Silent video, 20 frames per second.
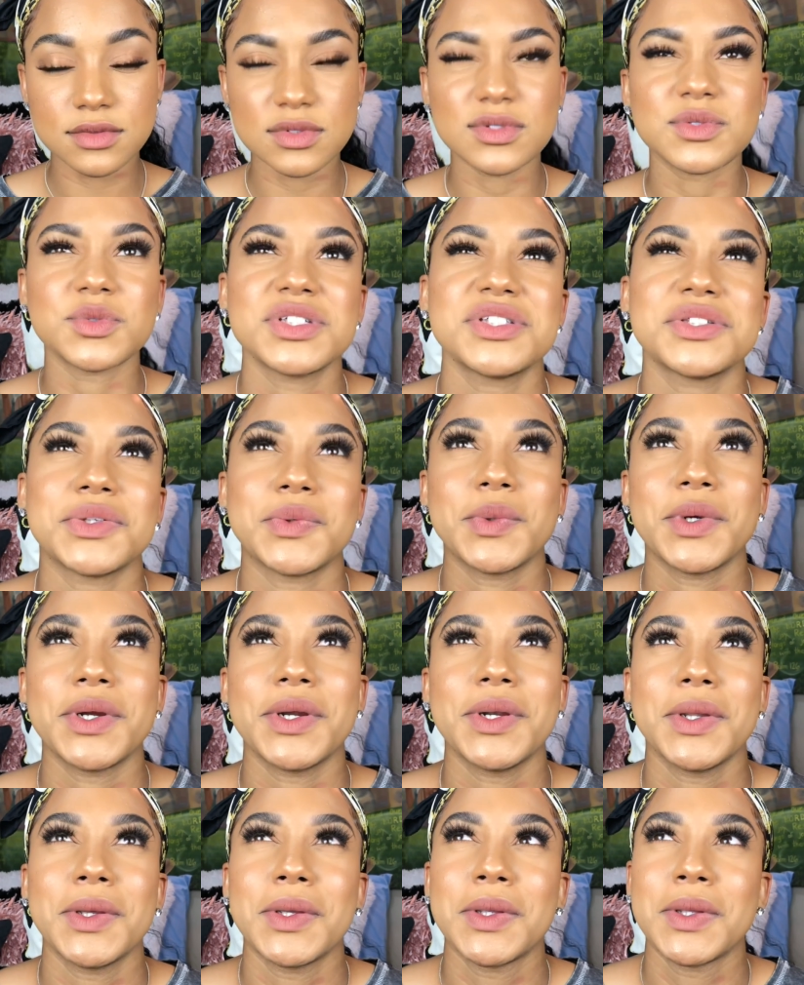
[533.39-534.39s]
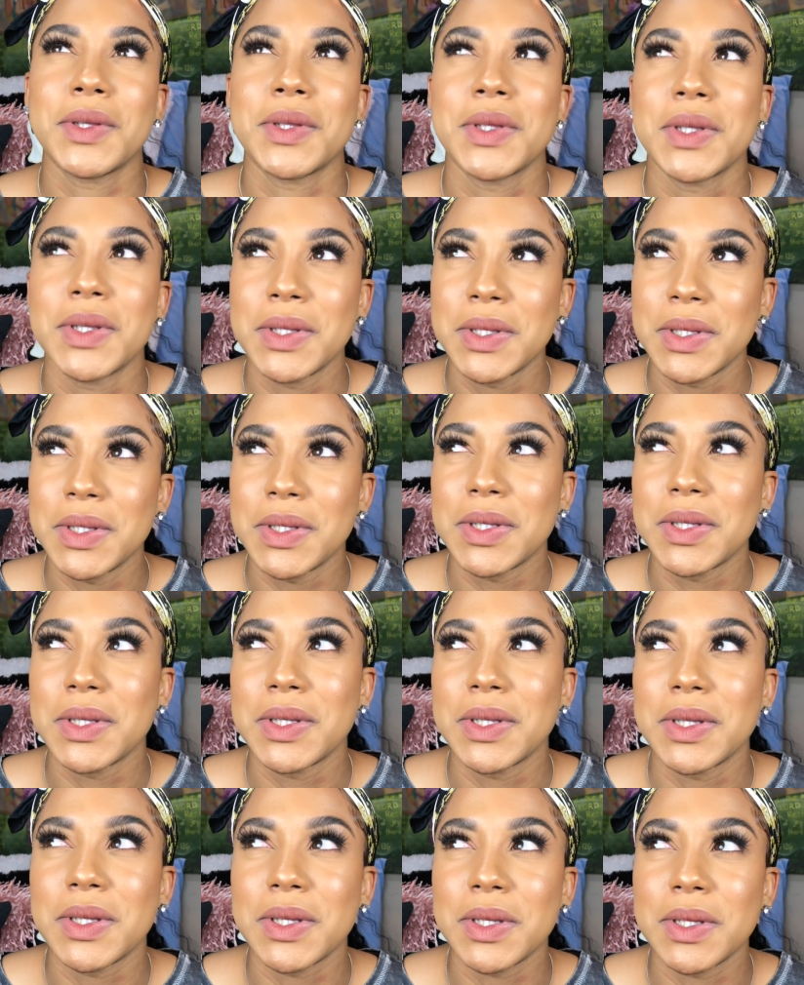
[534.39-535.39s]
What's the word?
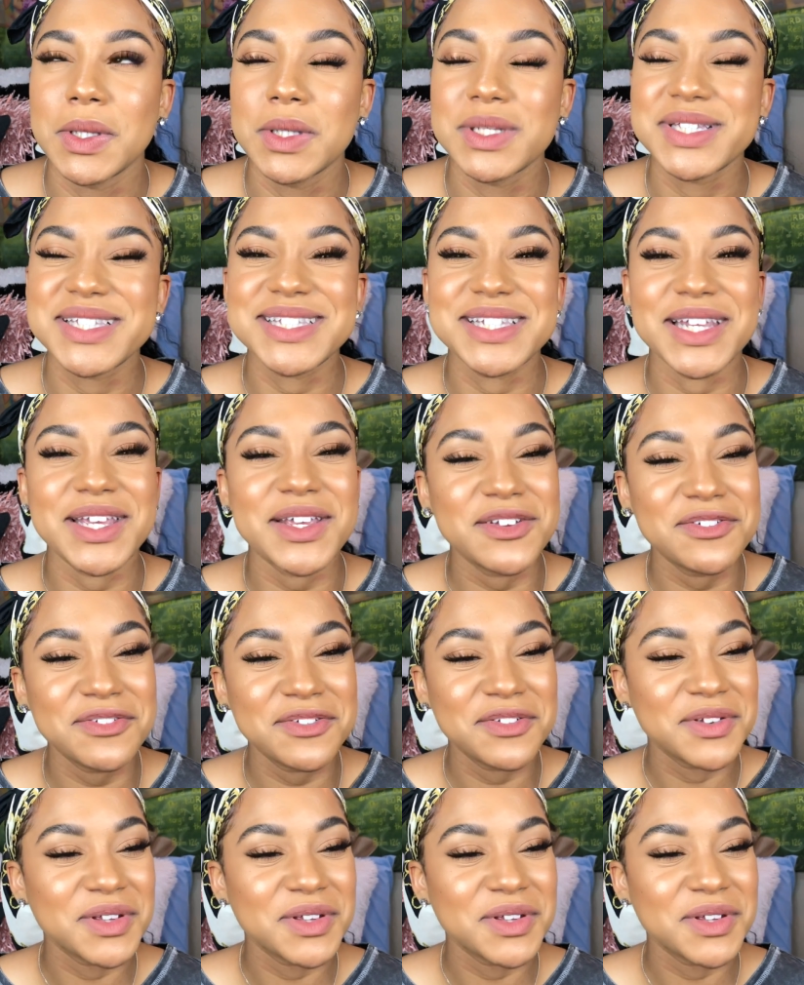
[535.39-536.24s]
Stiff?